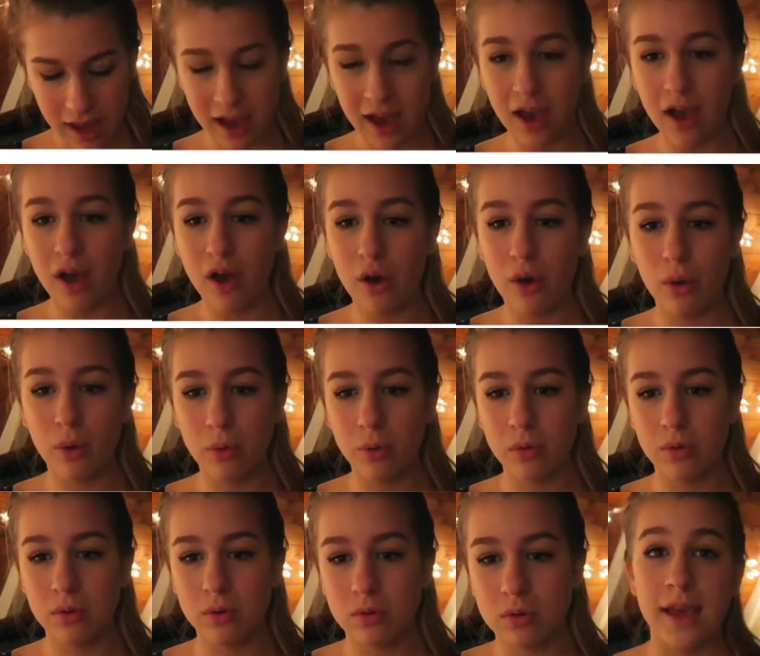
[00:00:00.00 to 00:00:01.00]

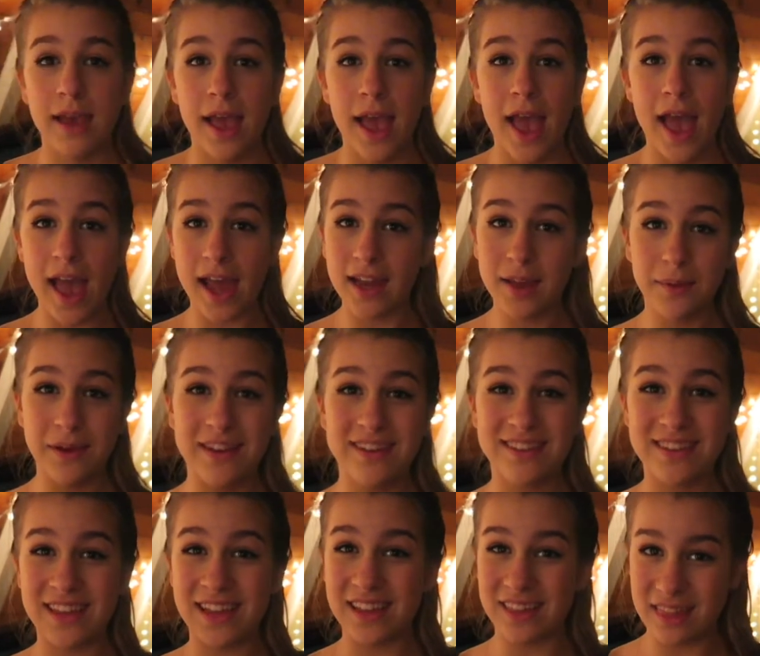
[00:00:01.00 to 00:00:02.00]
Ow.
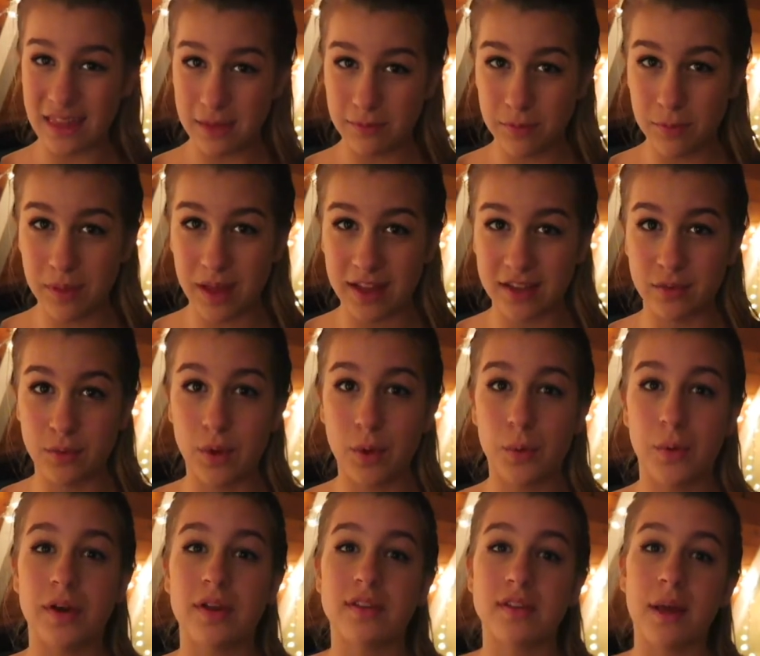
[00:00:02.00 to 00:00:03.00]
Anyways, the hint theme from last
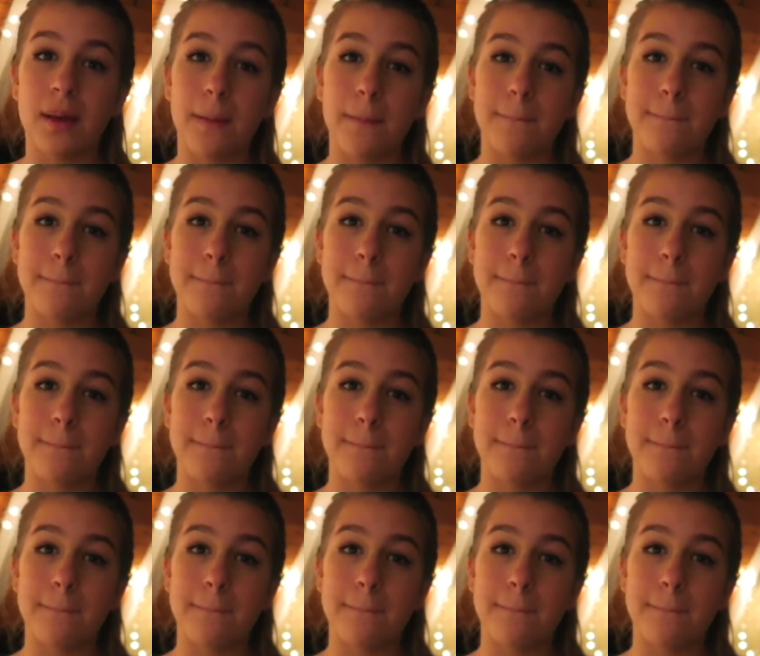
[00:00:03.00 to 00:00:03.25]
week was